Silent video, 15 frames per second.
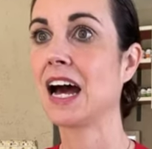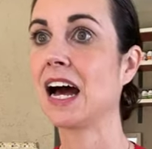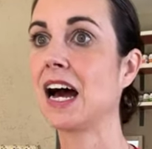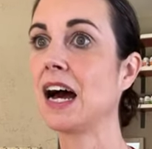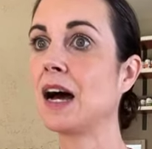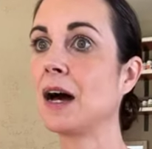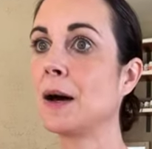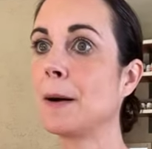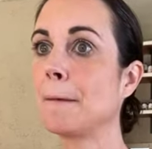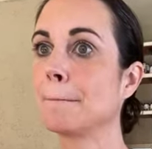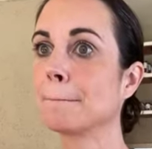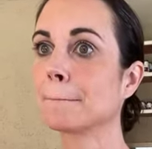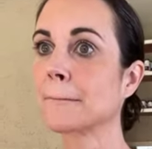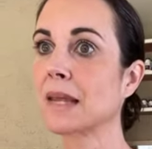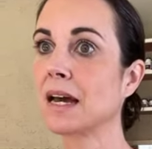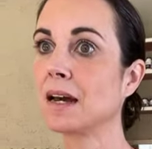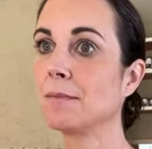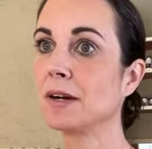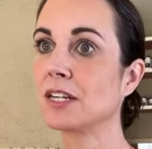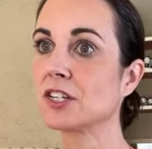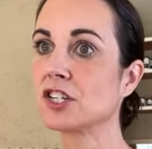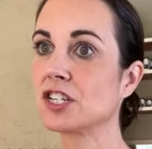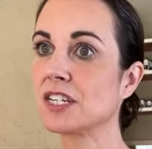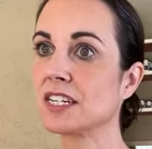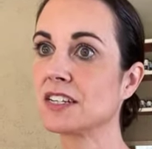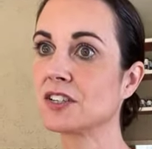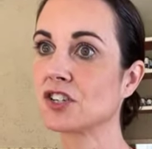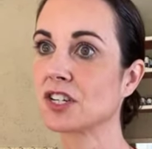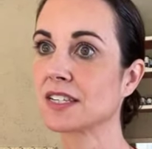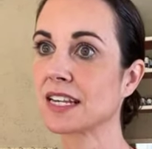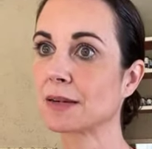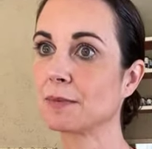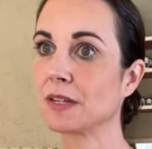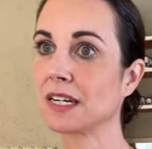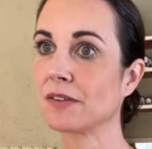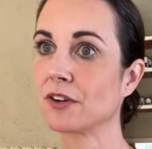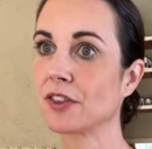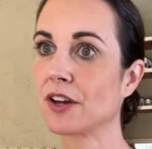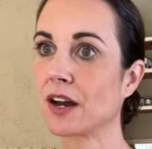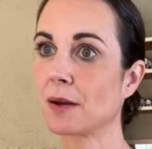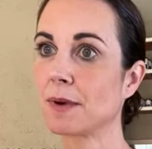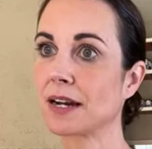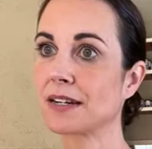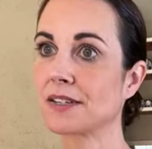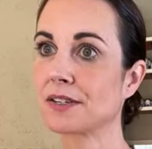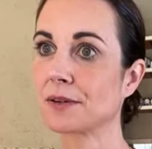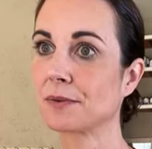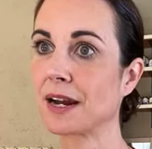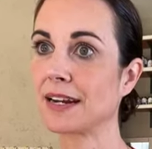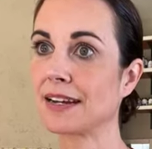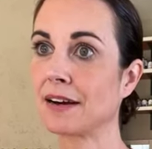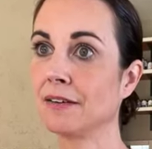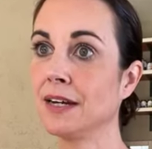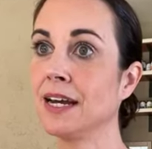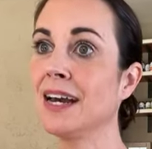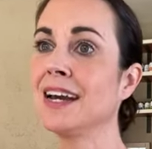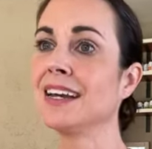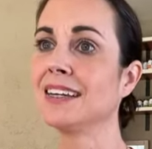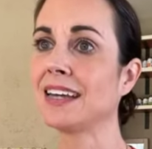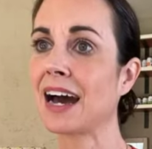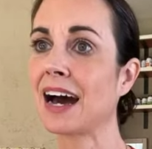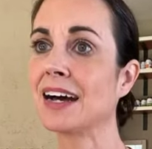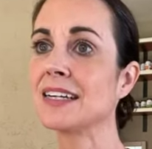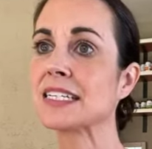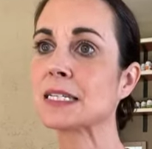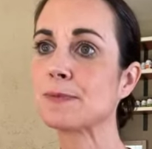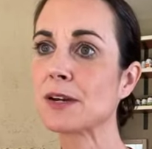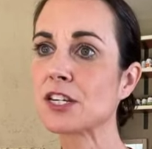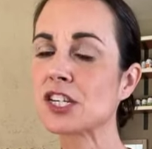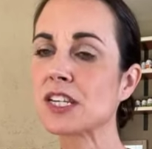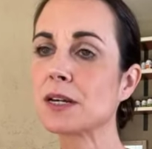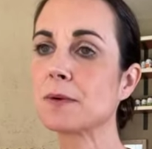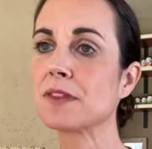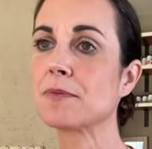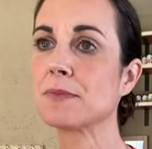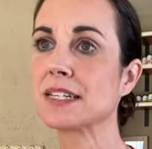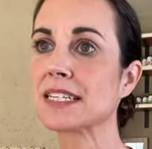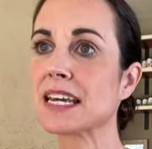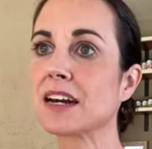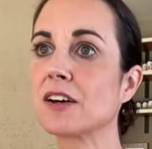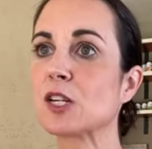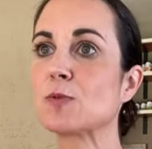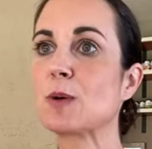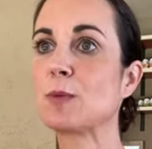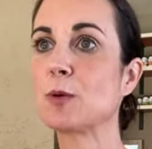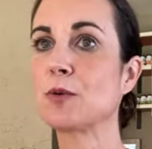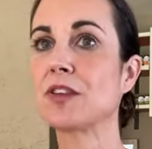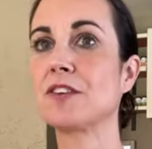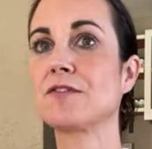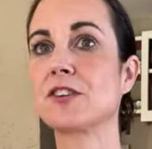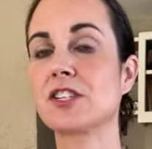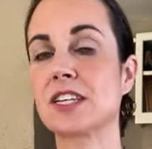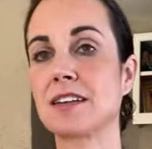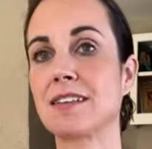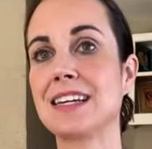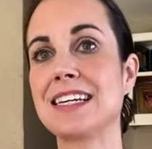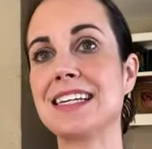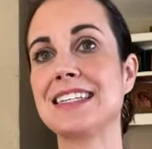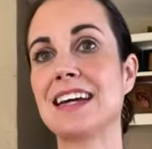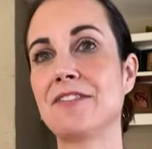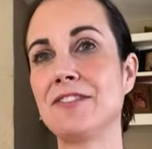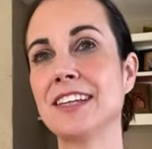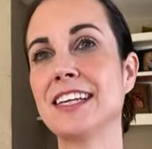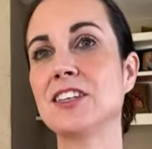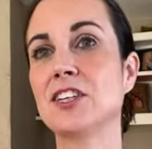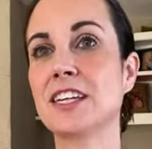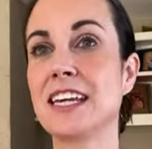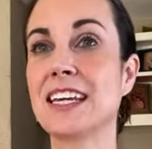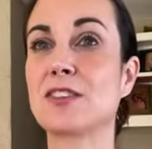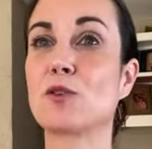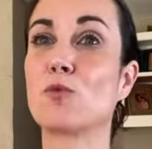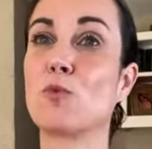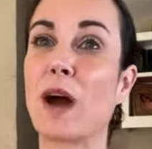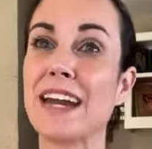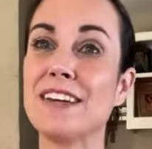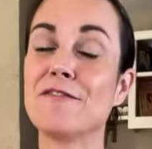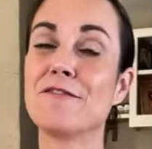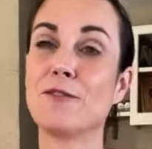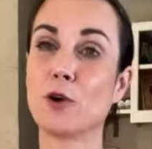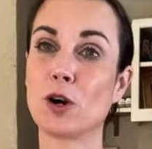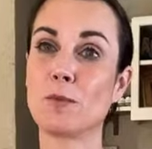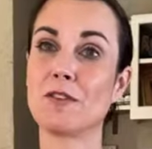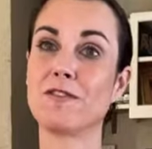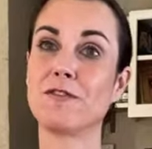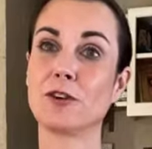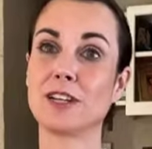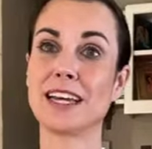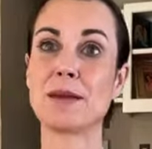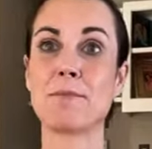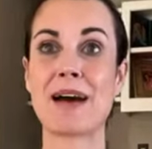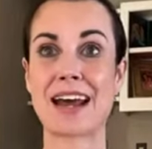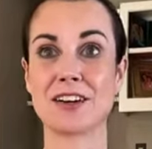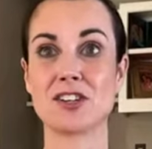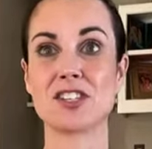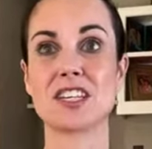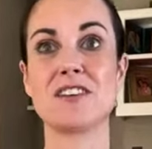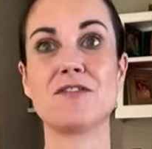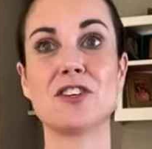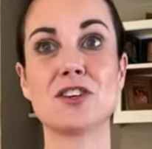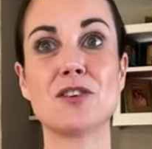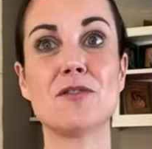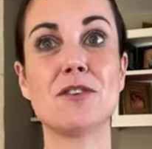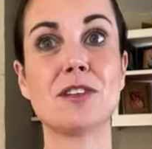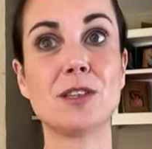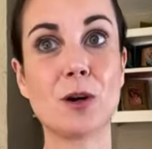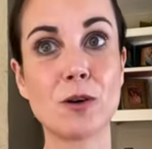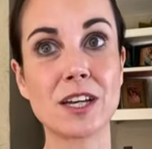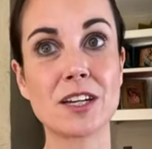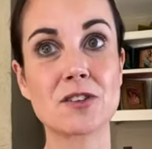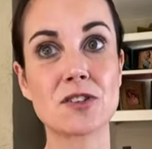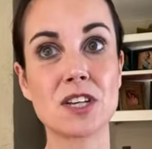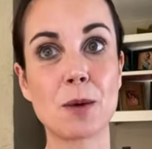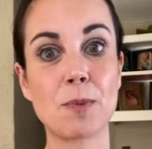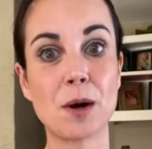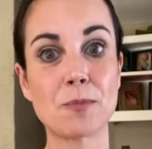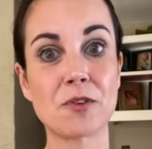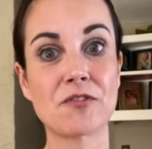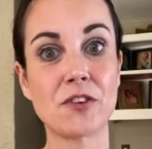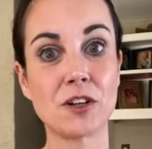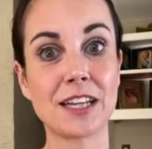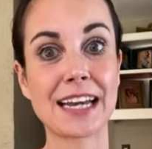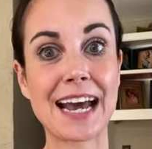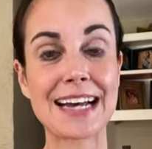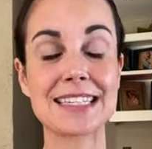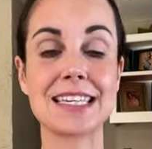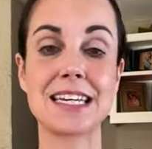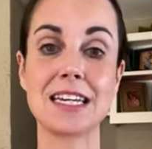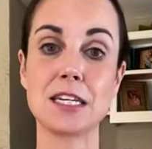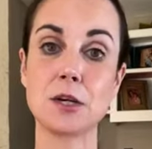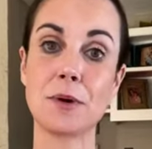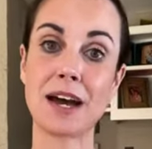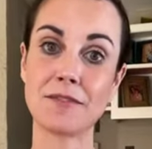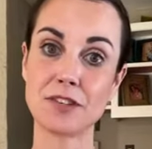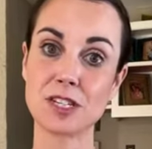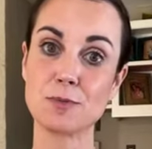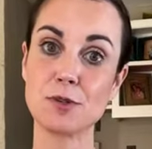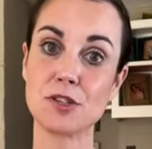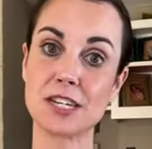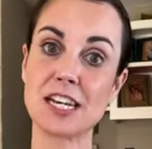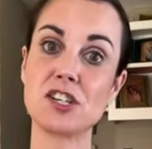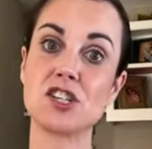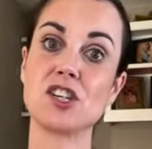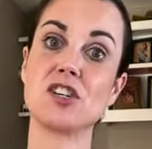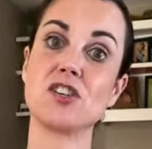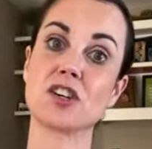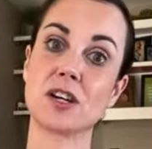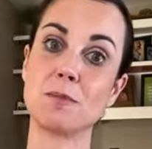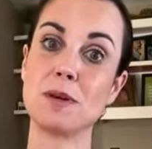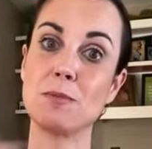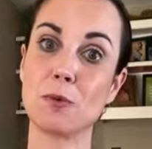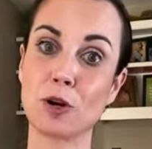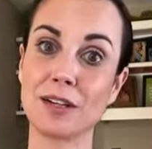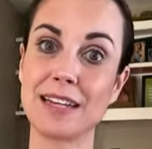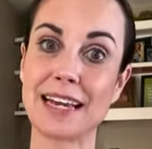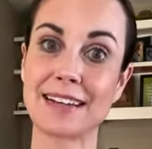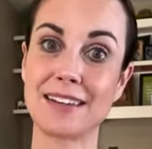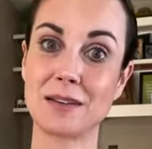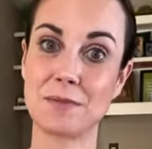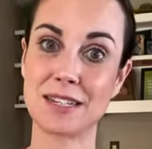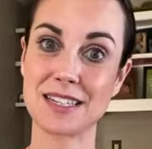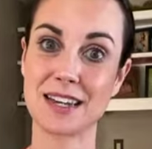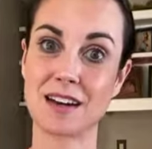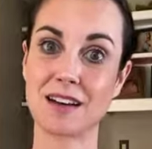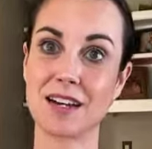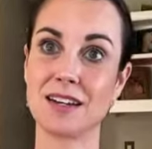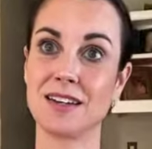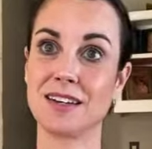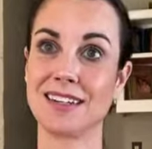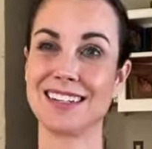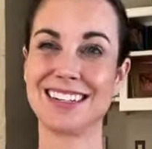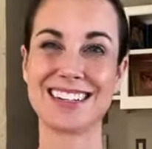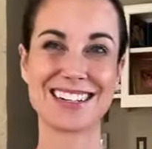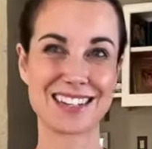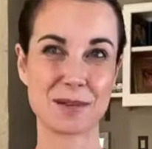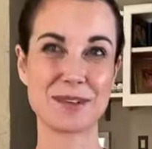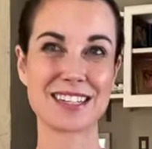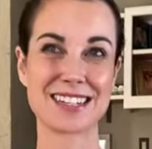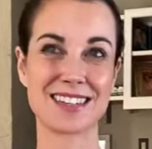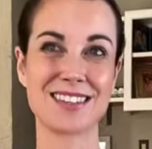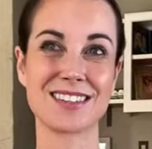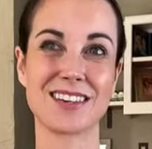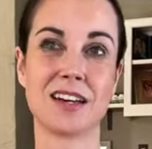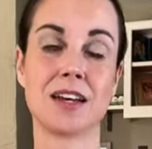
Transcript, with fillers: Um, I bet she is just like me. I never thought about it till right now. Yeah, especially with miscarriage, people with infertility, definitely looking at the right form of folate matters. If you're loading yourself up with folic acid and you have this mutation, you're going to be more likely to miscarry. Does that make sense?